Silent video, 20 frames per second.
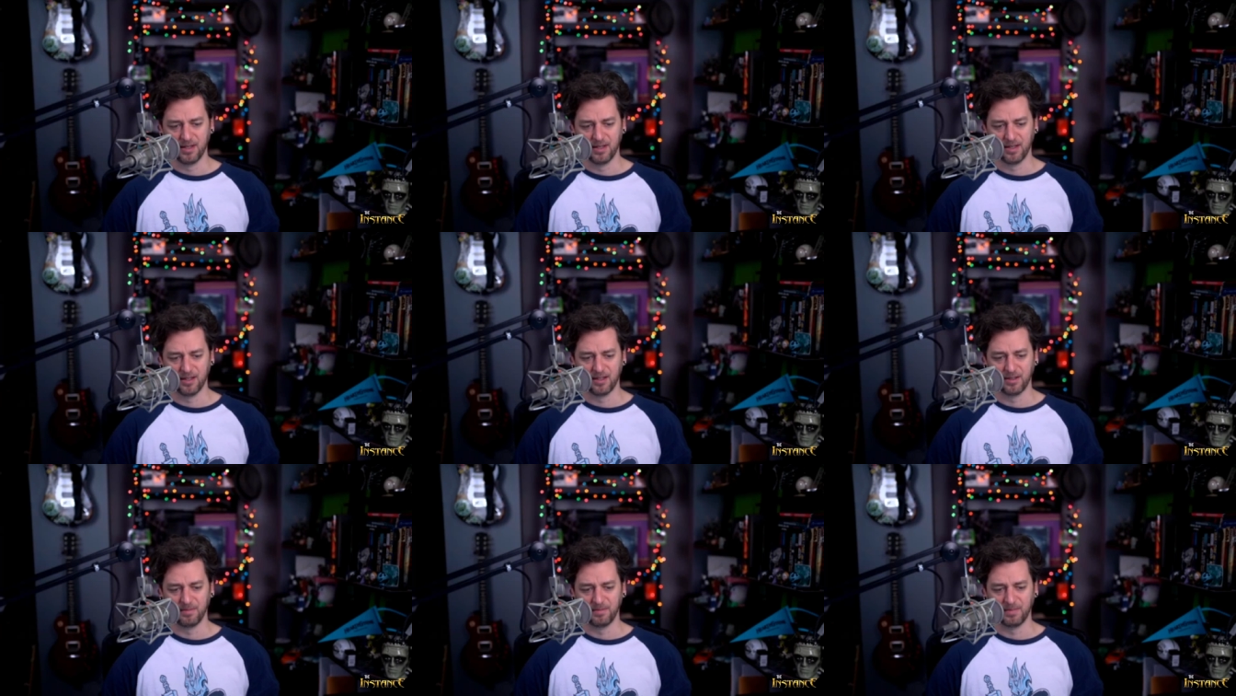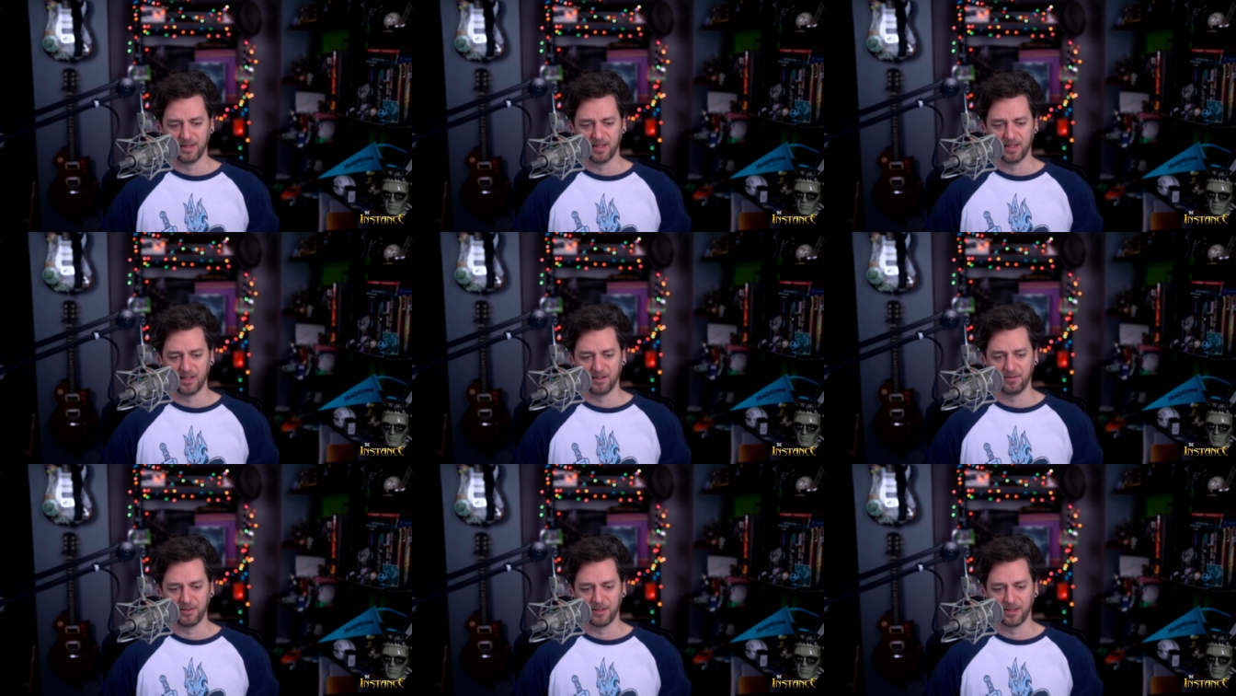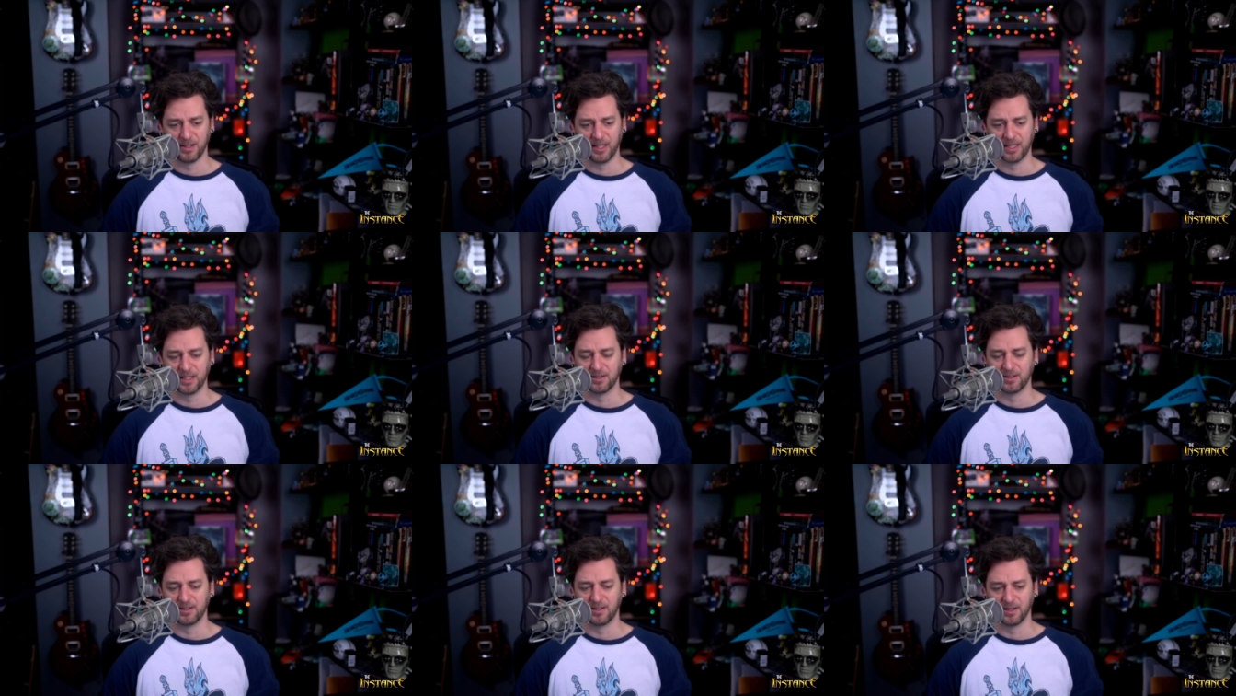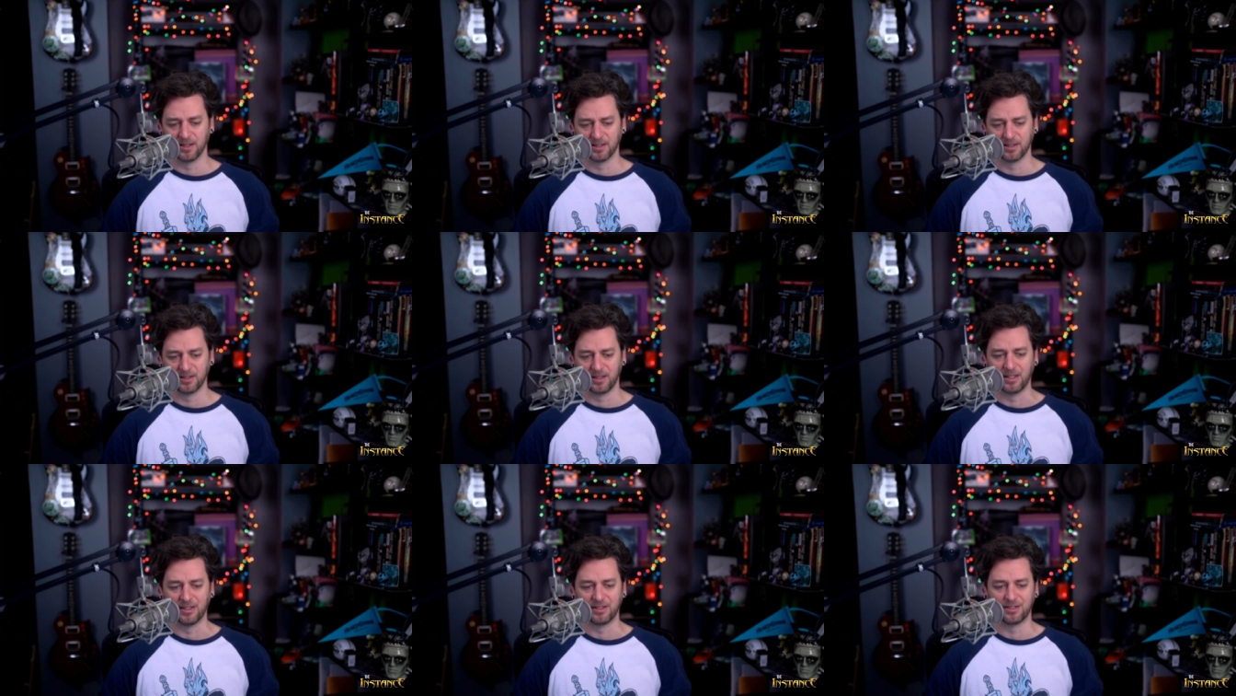um, and I feel like it still
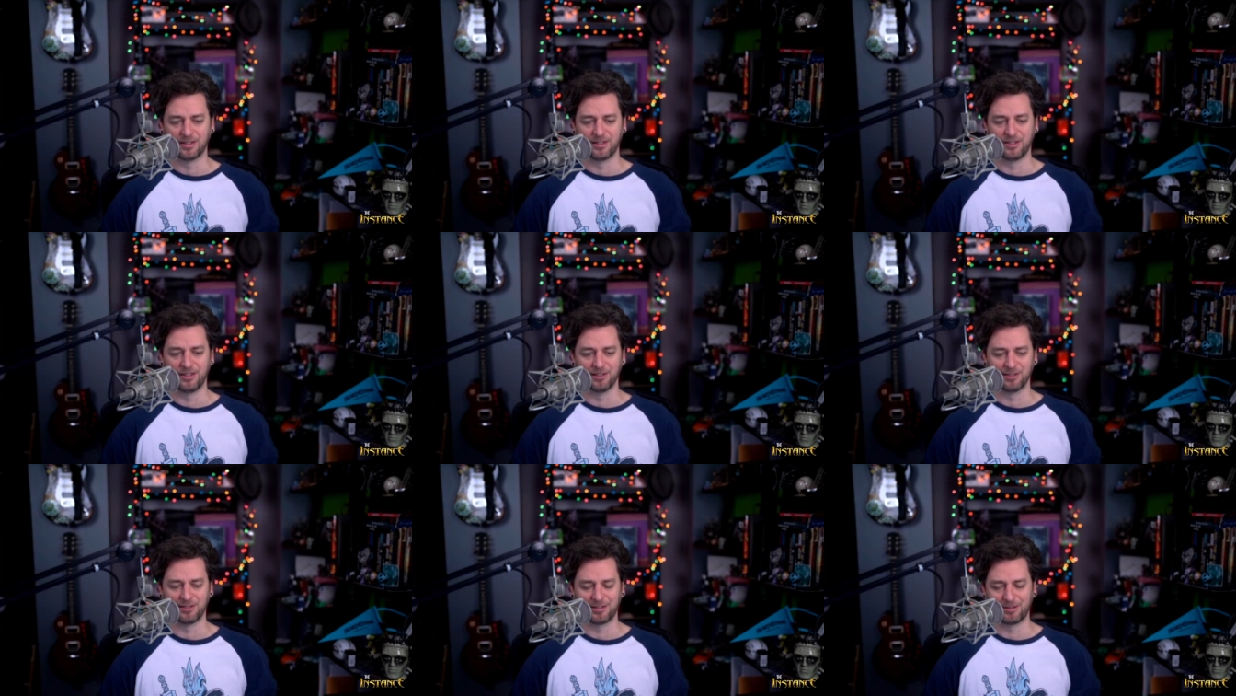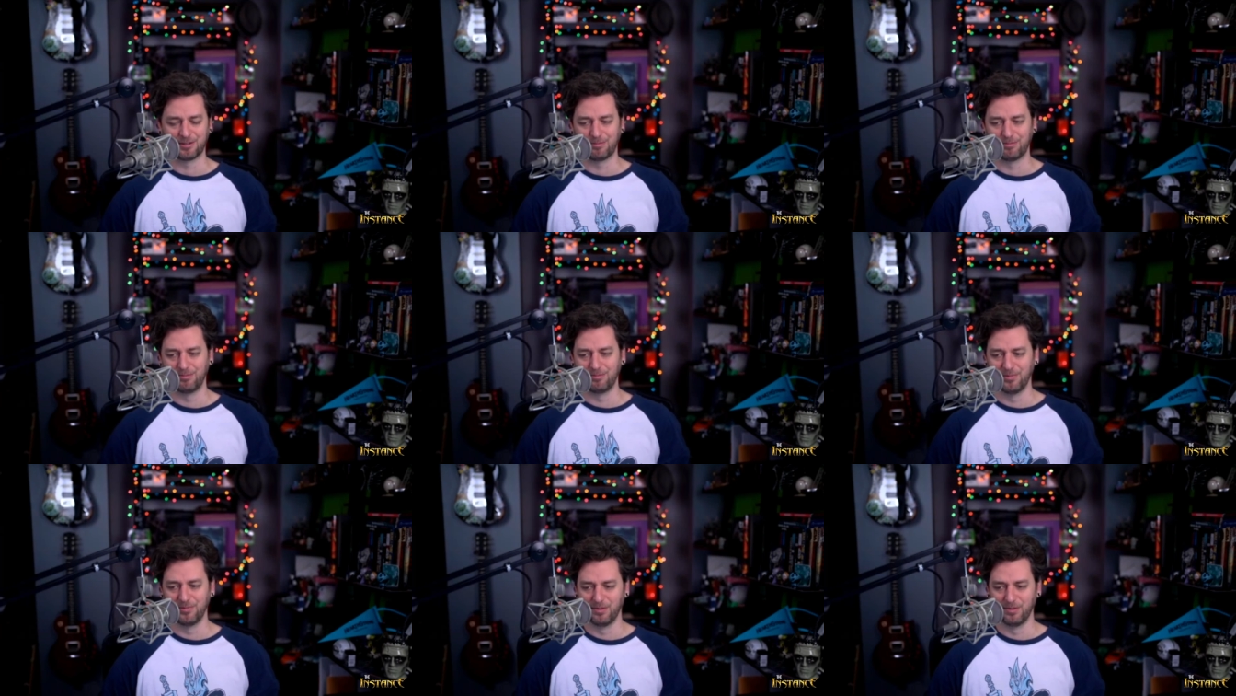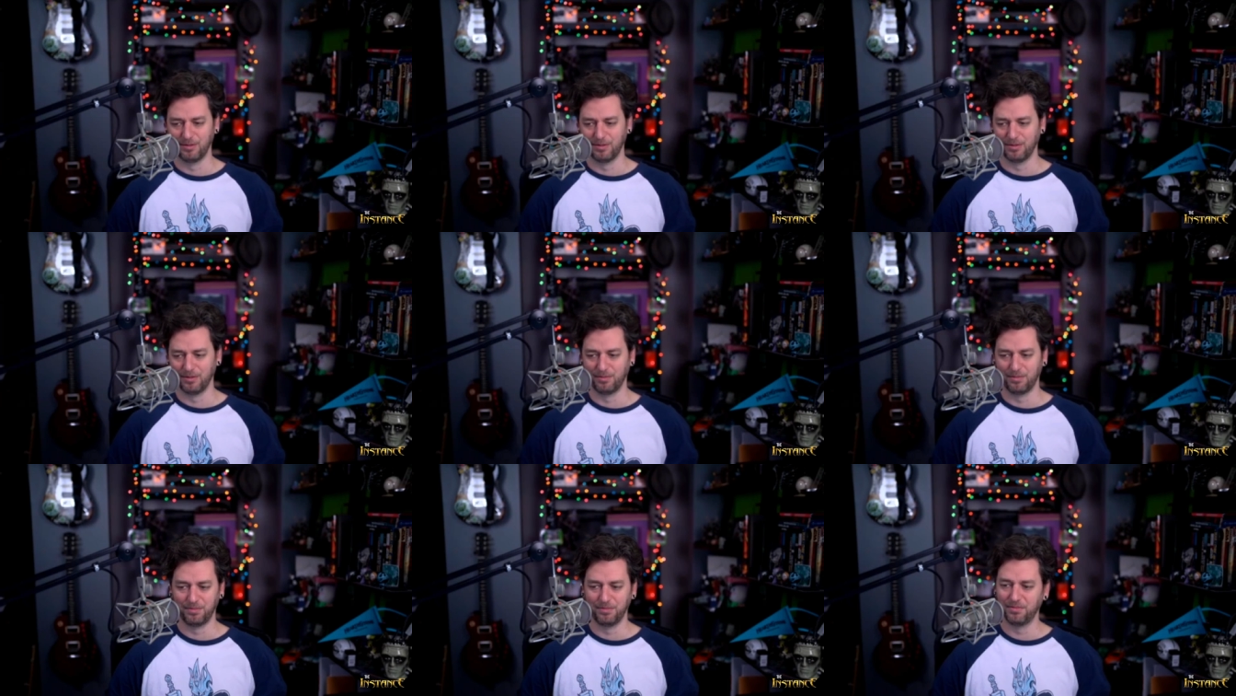exists just uh,